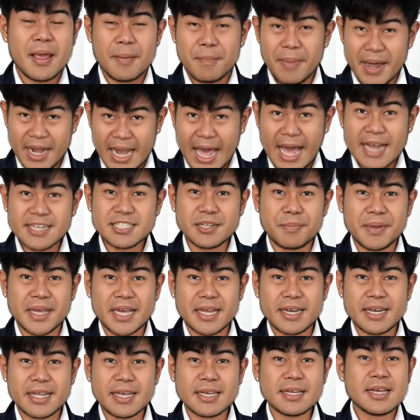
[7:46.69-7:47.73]
But at the
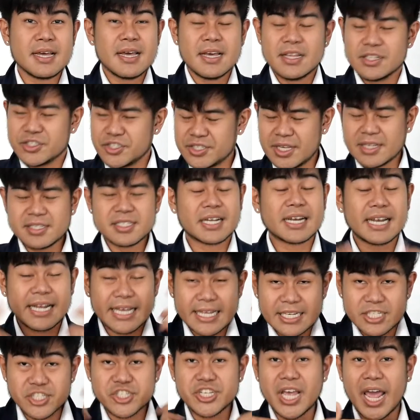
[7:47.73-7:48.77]
beginning, just
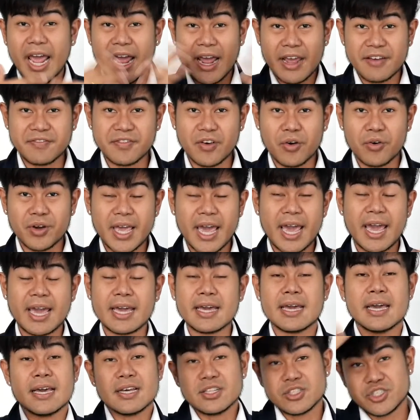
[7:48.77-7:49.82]
clean shave,
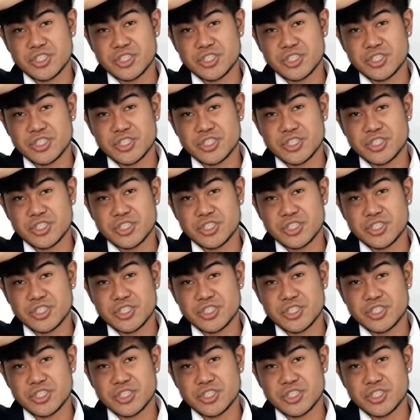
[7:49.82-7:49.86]
okay?